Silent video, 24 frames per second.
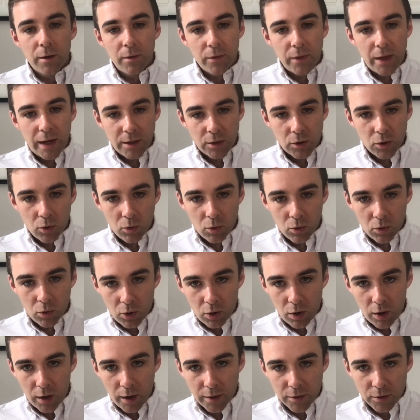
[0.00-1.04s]
That total
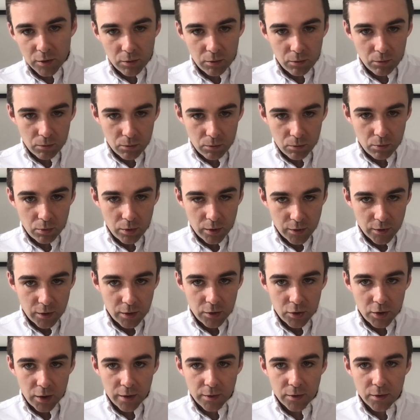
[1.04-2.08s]
cost, risk
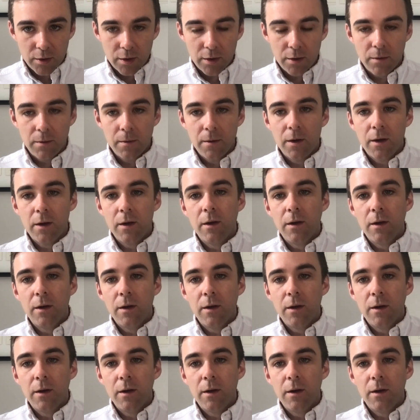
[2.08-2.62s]
adjusted,